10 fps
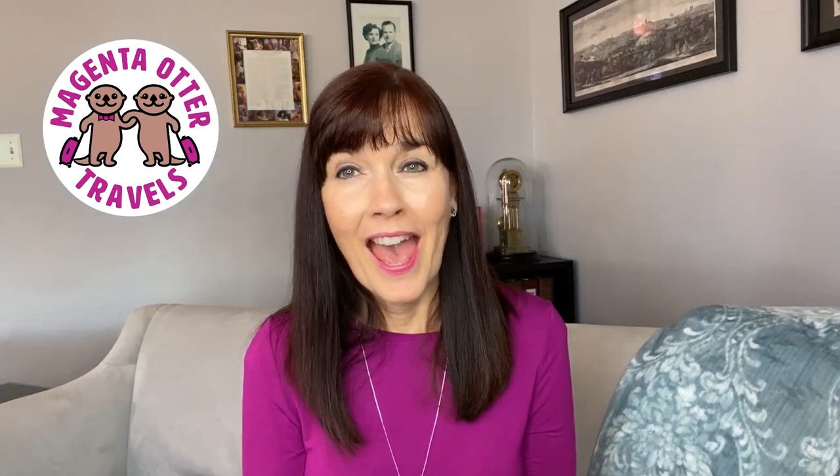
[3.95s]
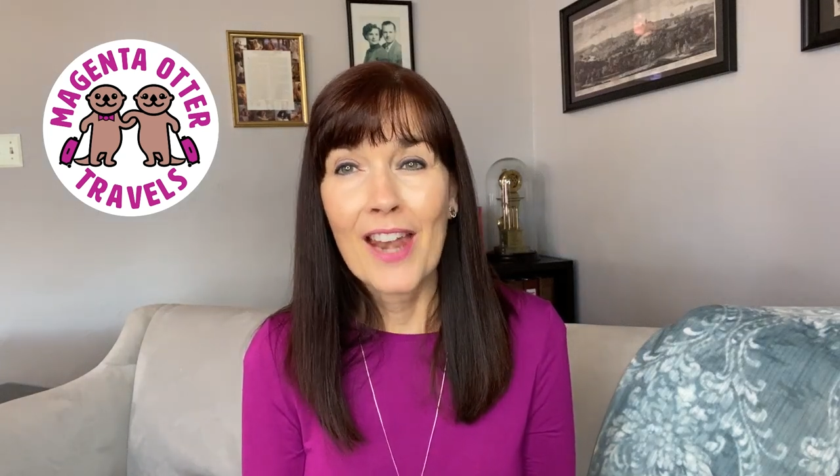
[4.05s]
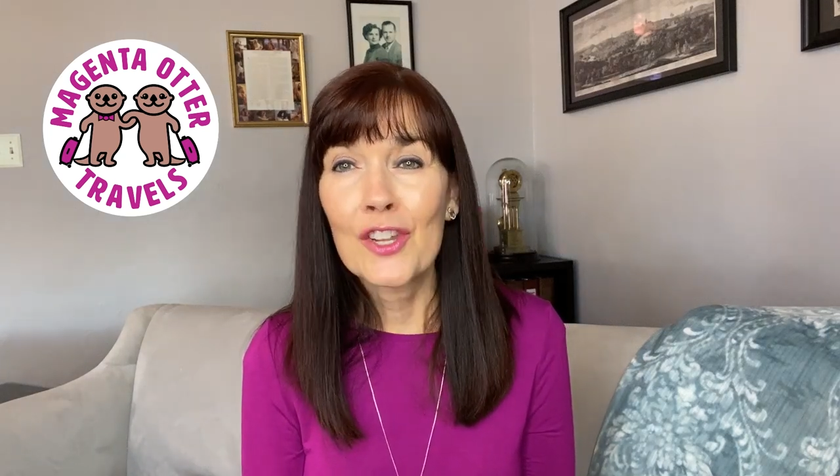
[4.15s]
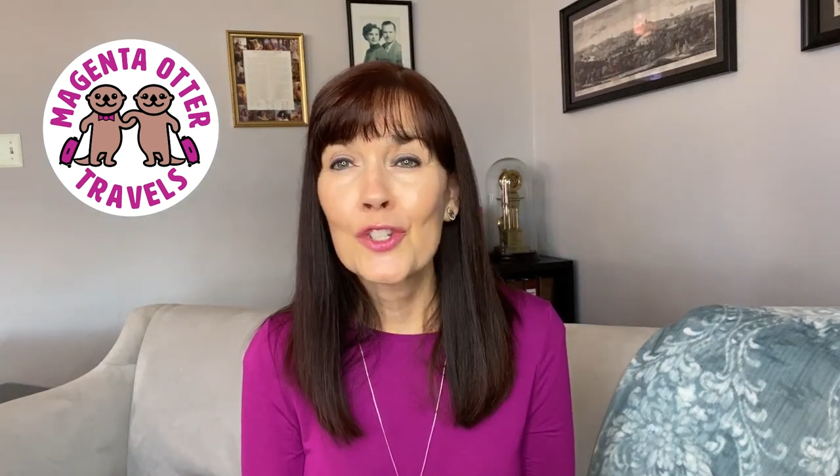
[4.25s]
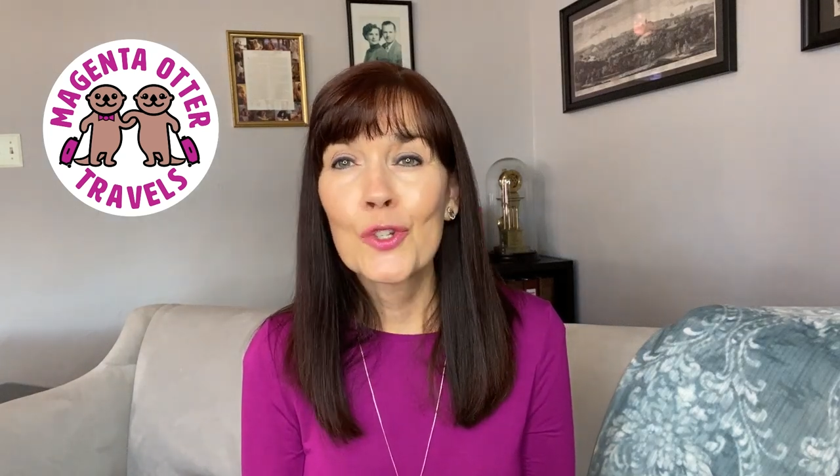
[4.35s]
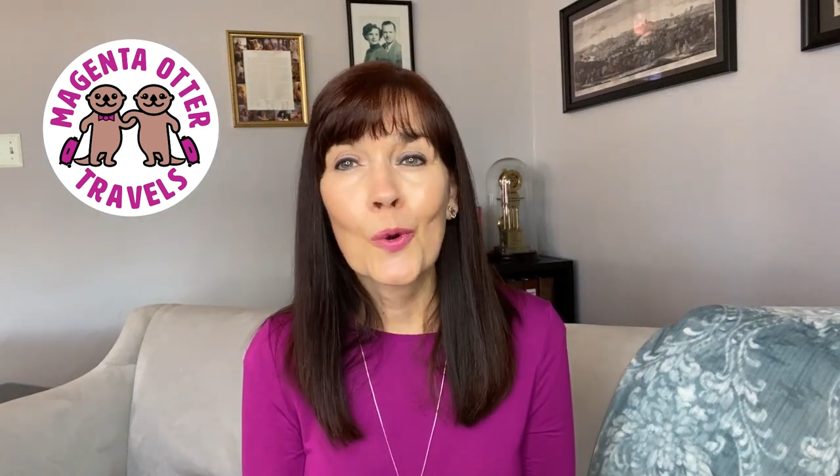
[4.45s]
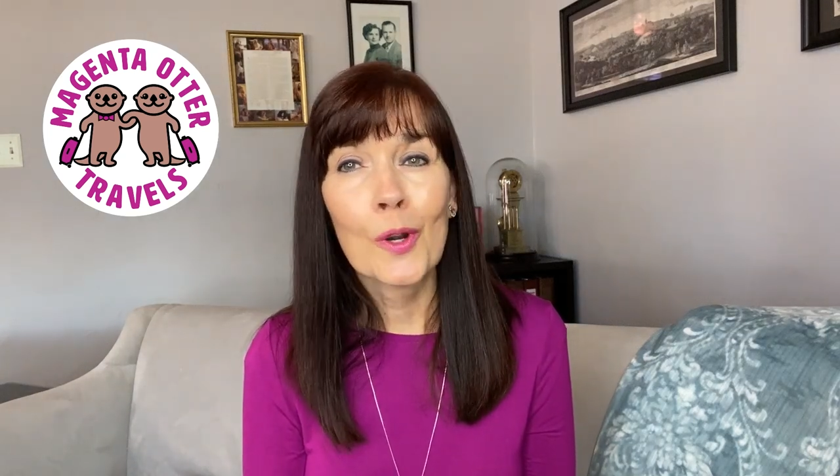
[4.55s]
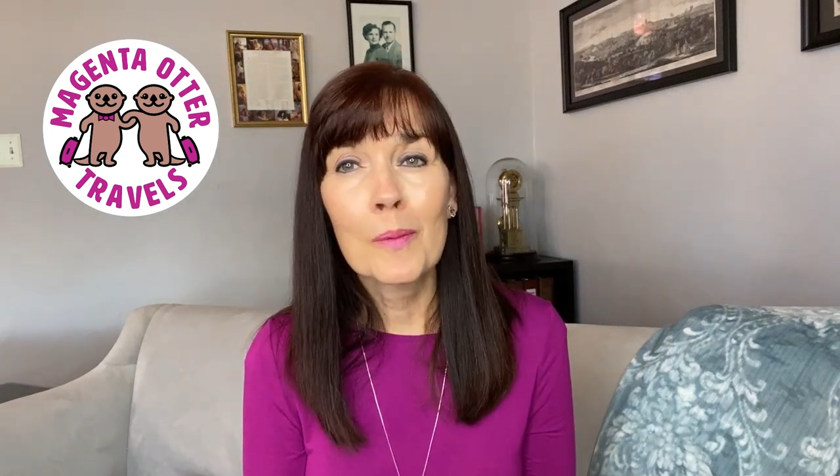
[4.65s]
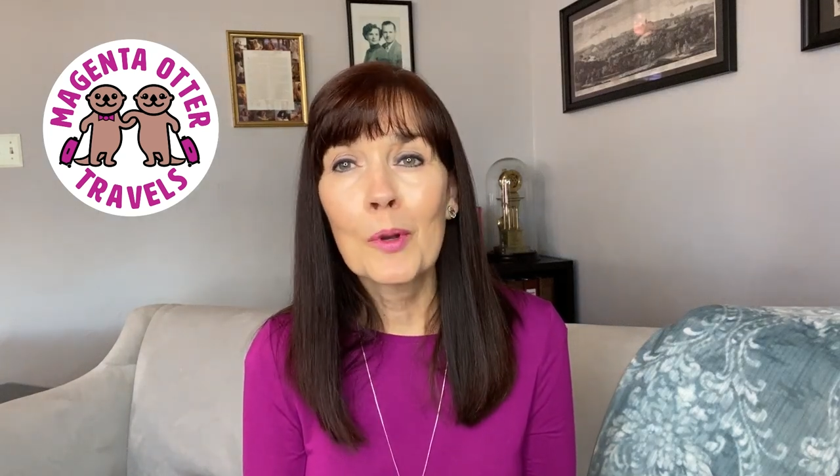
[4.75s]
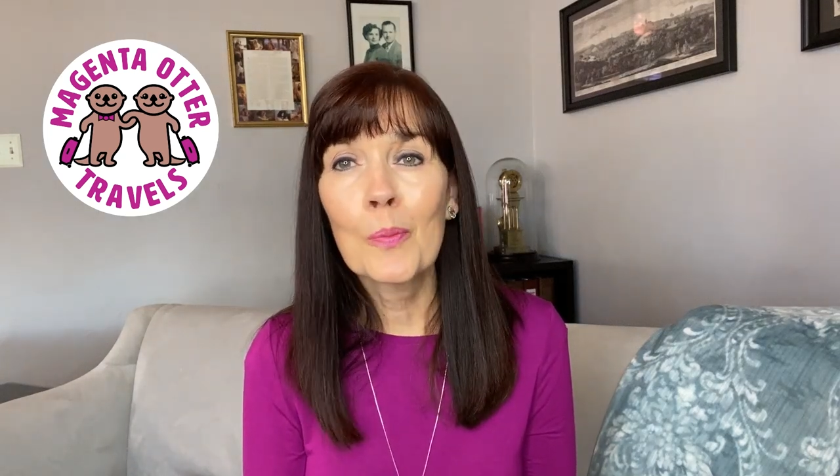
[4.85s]
an
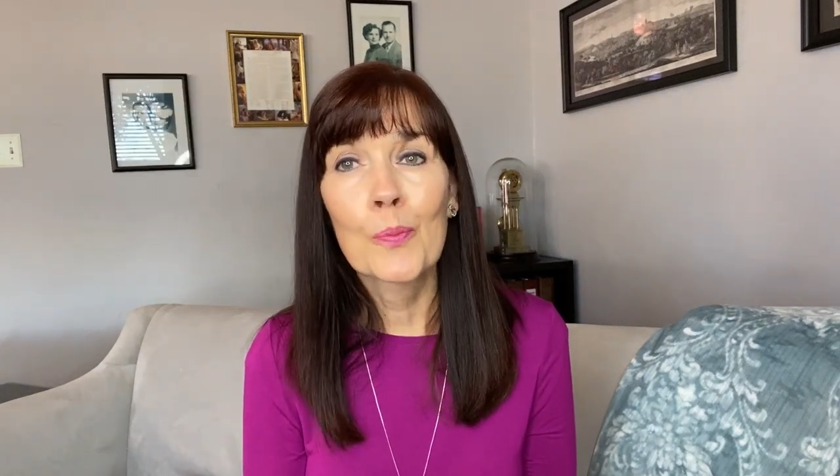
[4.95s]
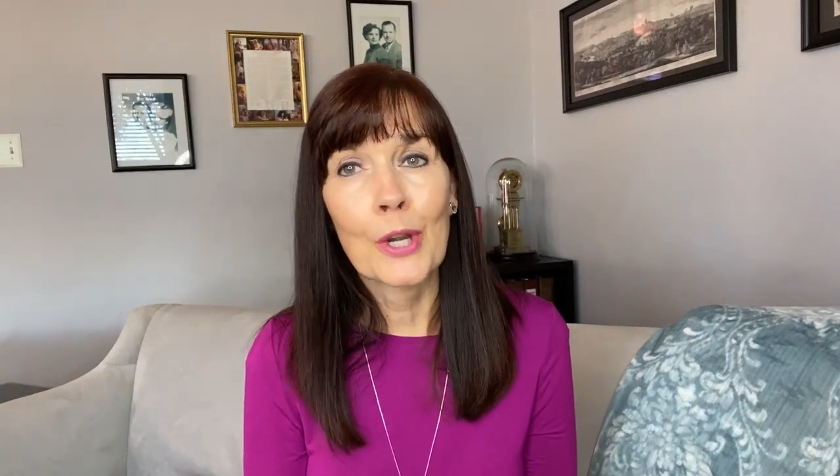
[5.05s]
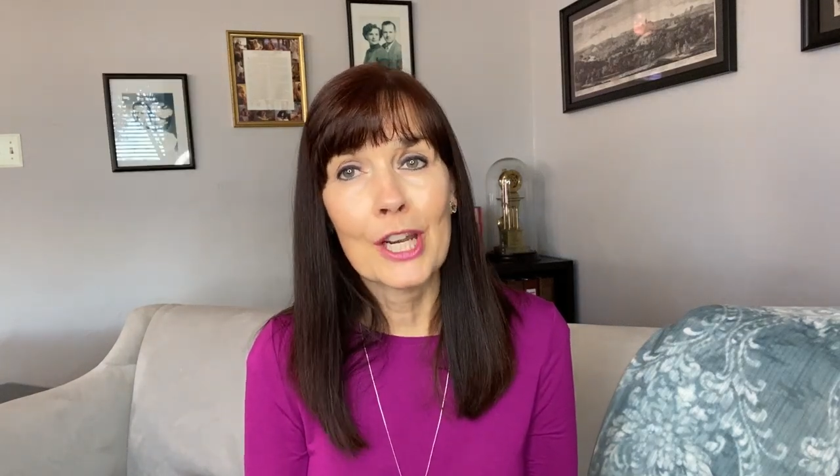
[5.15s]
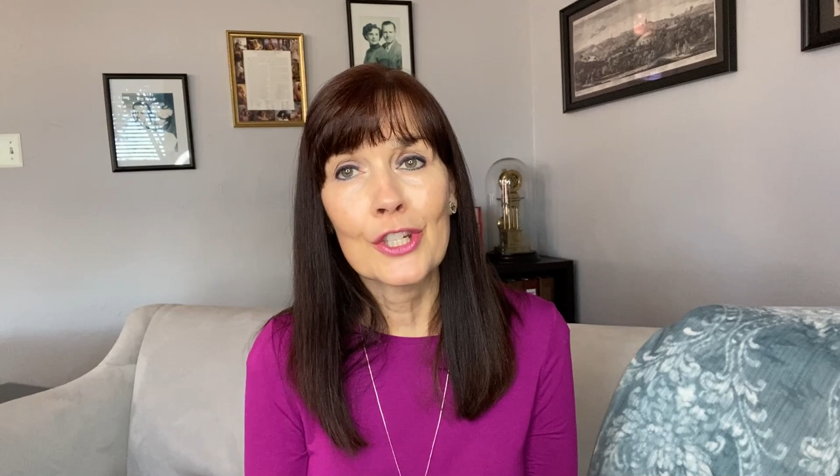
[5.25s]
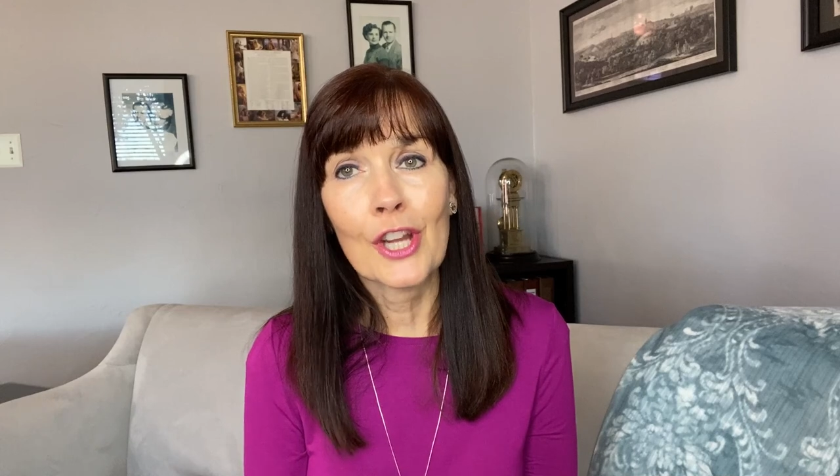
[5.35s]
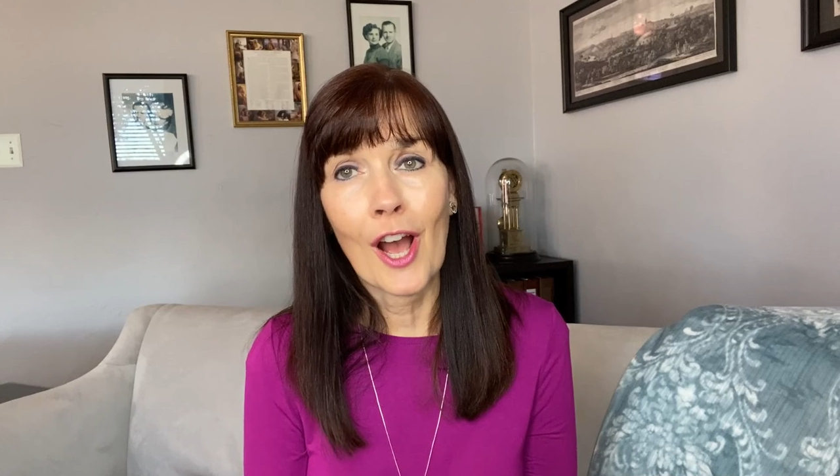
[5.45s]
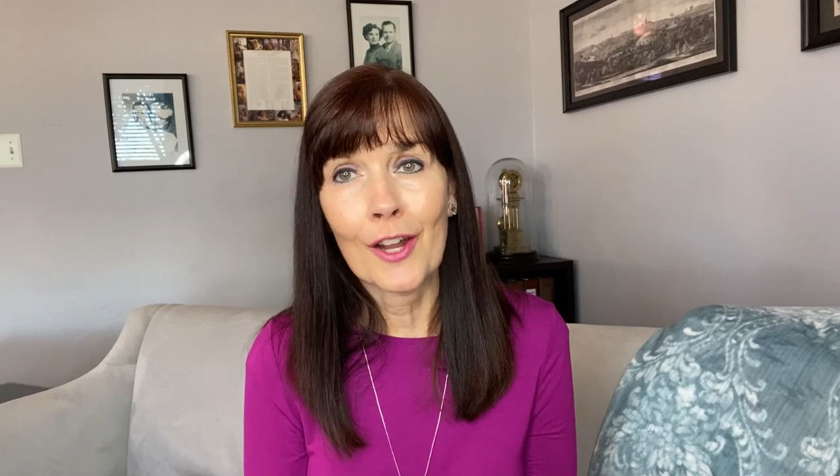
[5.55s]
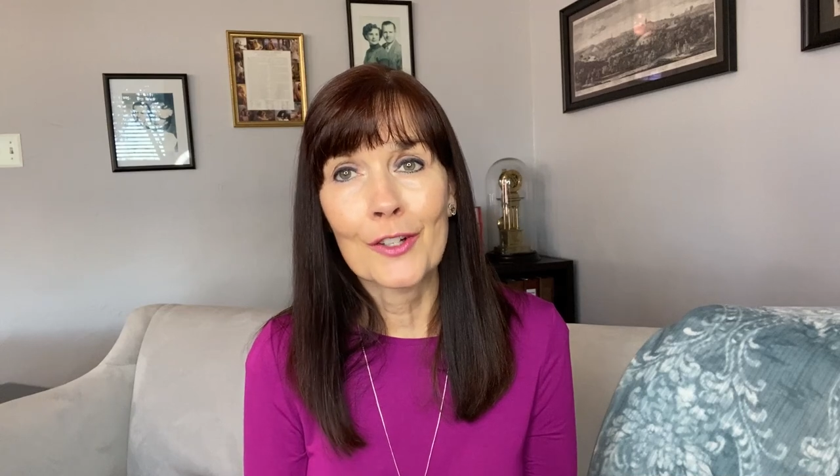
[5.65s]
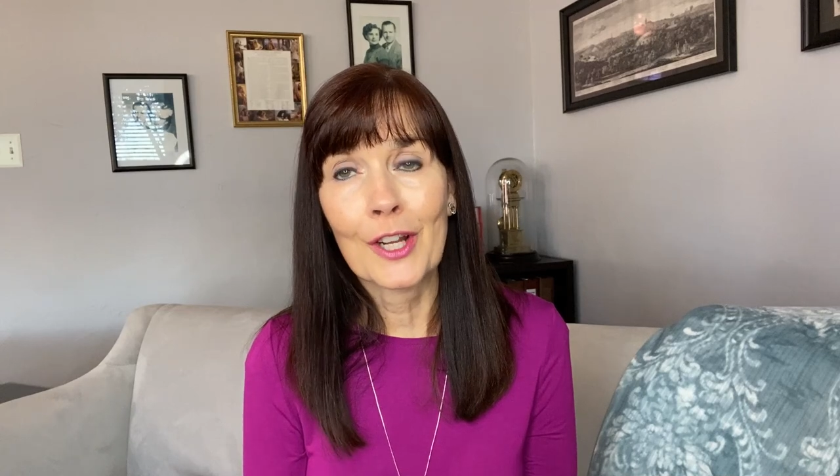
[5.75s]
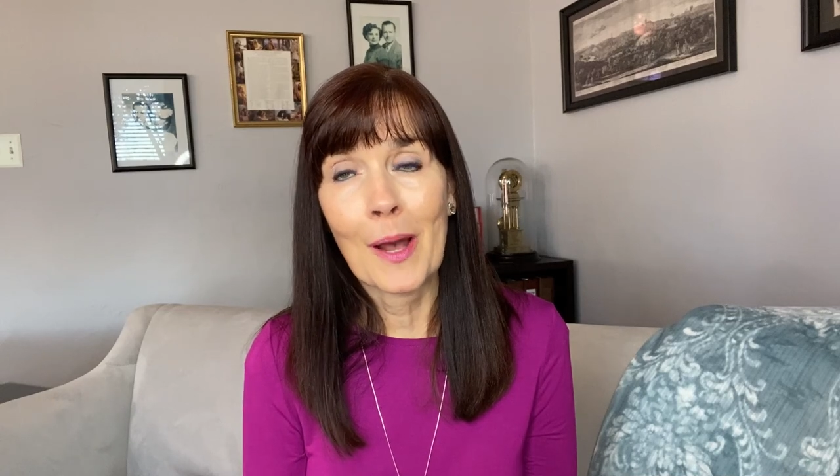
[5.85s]
adorable British
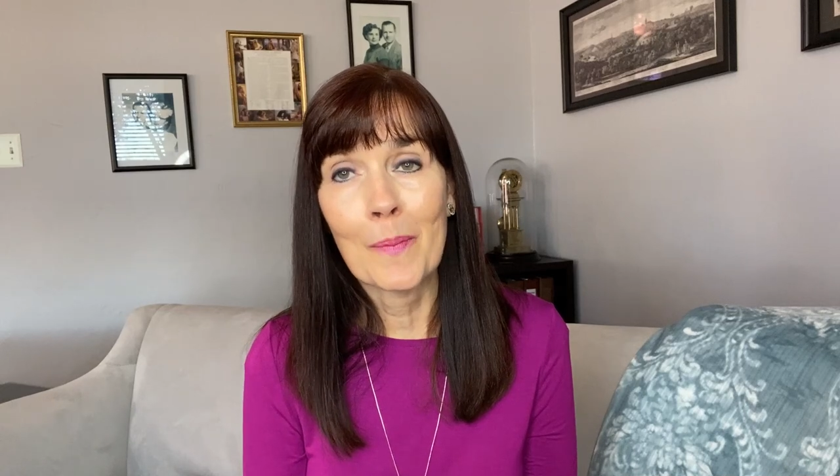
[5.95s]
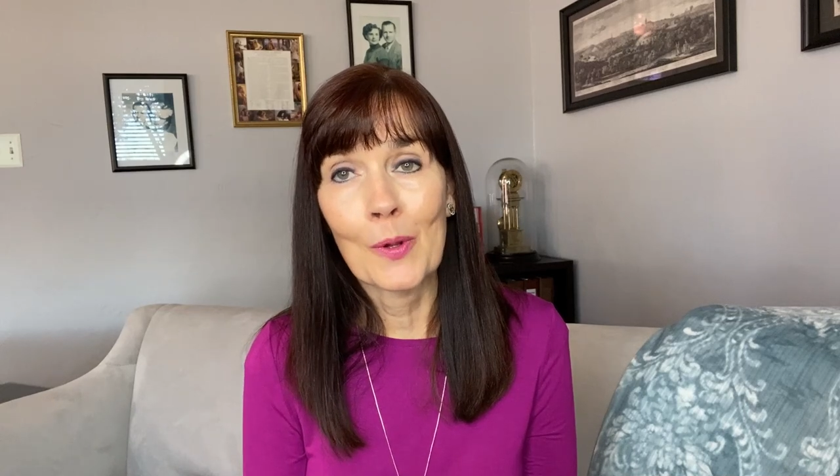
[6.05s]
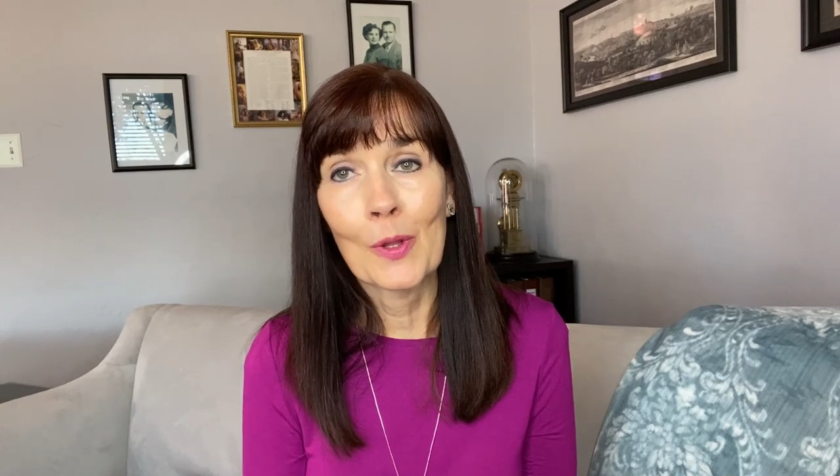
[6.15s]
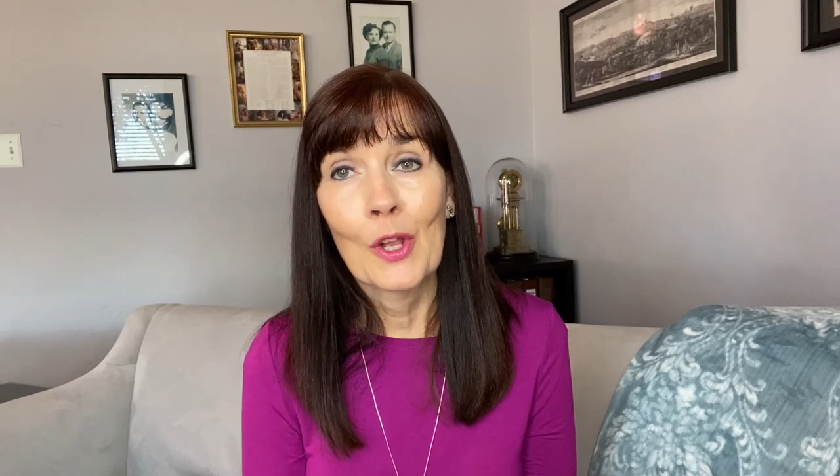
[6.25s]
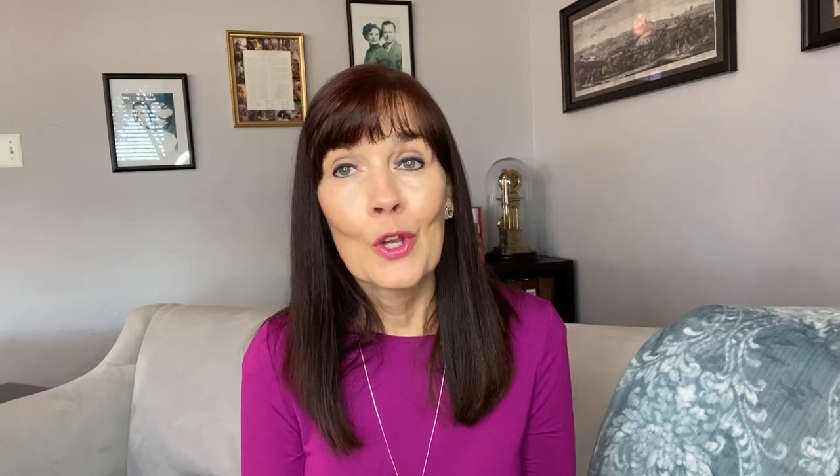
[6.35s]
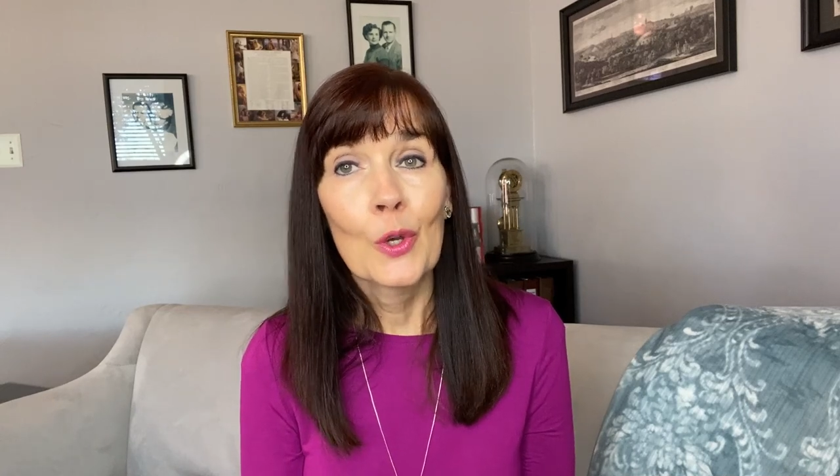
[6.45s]
otter couple